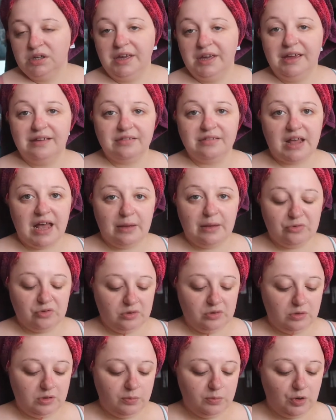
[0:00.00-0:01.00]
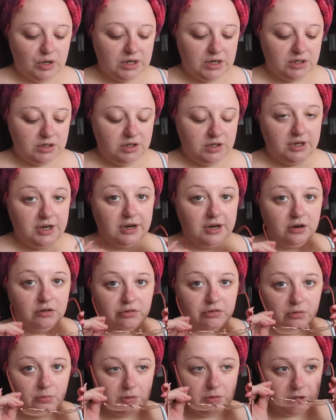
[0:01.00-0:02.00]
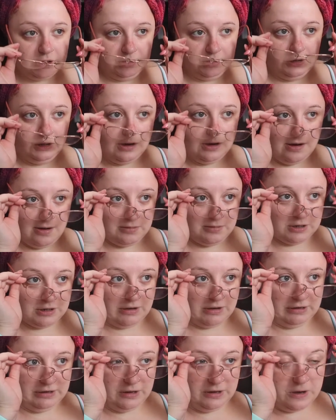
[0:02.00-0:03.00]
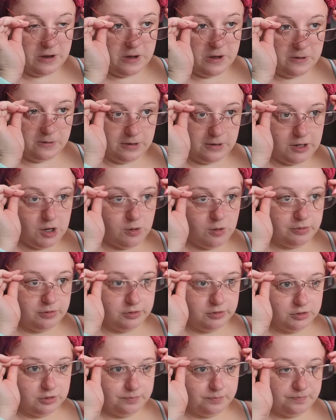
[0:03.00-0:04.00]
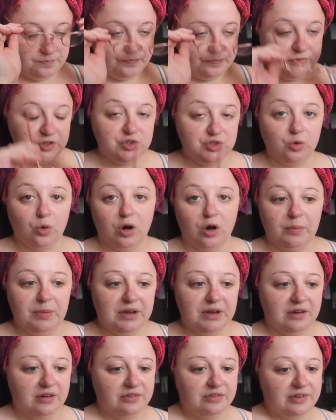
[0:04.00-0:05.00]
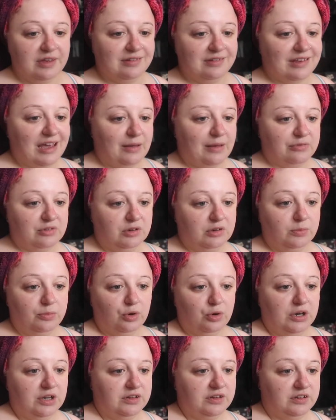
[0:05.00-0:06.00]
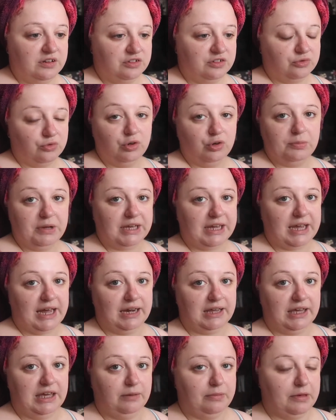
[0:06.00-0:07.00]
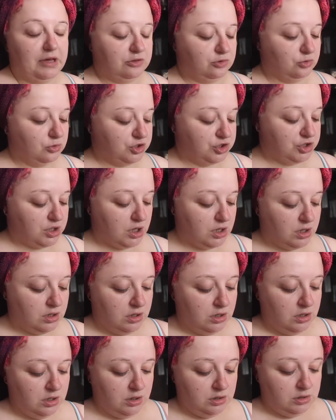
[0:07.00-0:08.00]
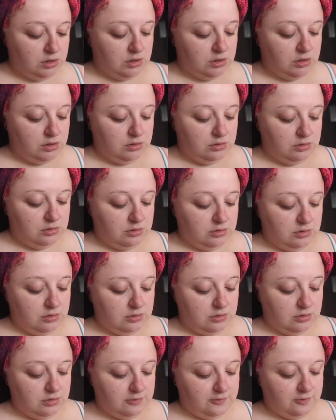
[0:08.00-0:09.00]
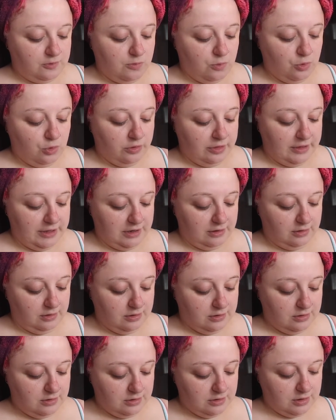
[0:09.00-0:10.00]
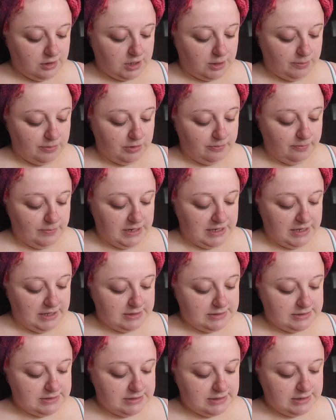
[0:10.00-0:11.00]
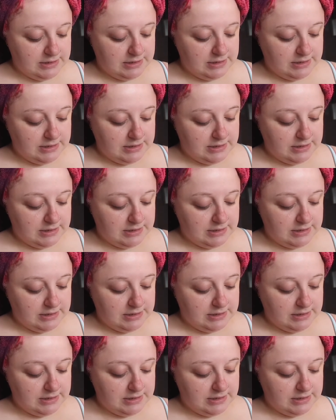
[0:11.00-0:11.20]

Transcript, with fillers: It's absolutely boiling in here, so I'm gonna I'm gonna go ahead and go and open the, the door because it's absolutely boiling in this room. I can't keep that door shut for more than a couple of minutes.